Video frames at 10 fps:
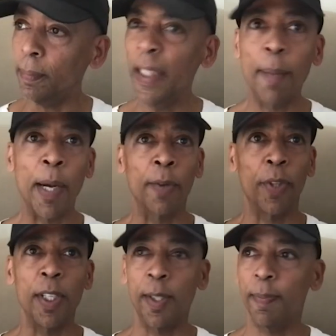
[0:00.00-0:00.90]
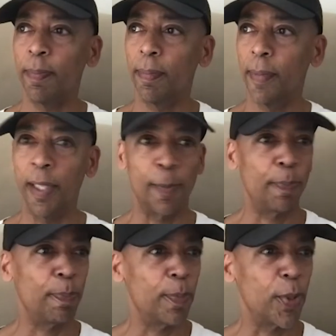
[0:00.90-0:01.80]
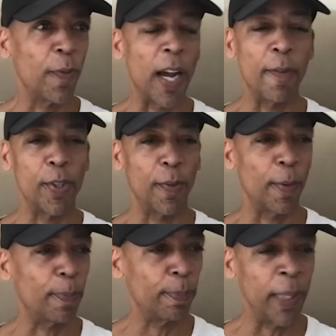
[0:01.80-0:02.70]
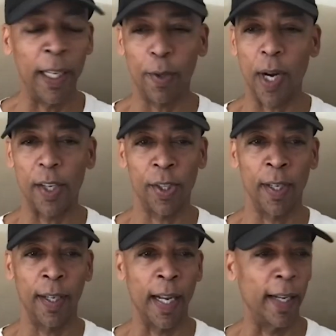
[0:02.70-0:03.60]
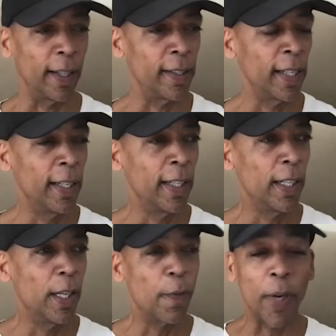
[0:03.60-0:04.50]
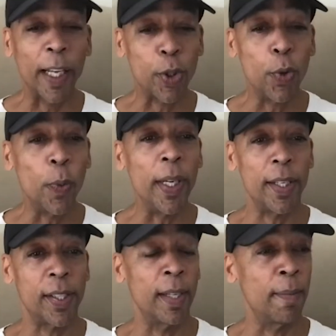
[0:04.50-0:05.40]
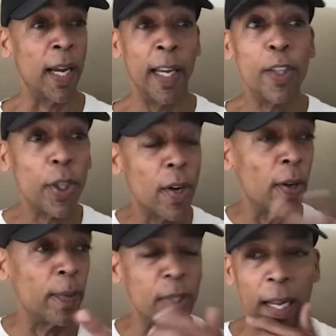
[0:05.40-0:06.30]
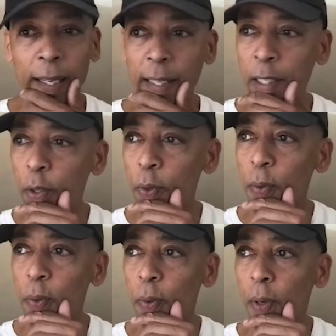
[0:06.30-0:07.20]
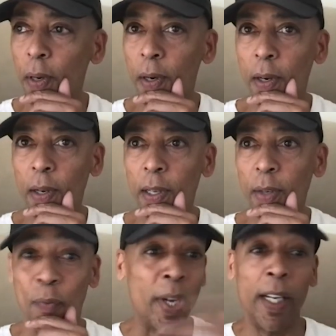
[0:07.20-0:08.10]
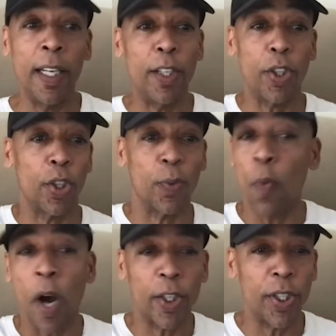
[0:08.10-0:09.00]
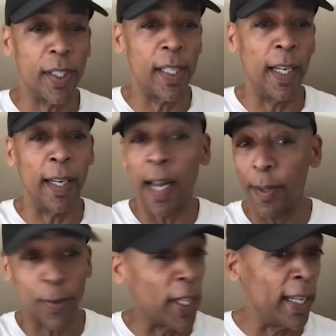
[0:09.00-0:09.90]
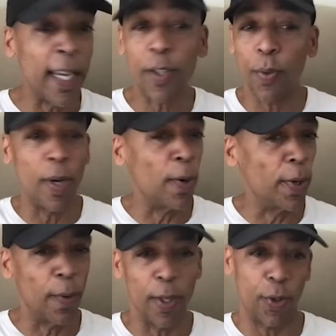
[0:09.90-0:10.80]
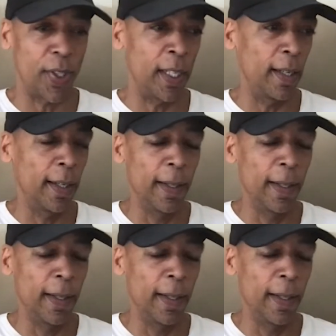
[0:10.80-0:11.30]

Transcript: about these, these survivors of a plane crash on an island for like two weeks. And my agent called and was like, you really need to just watch this thing and either say yes or no, you're interested.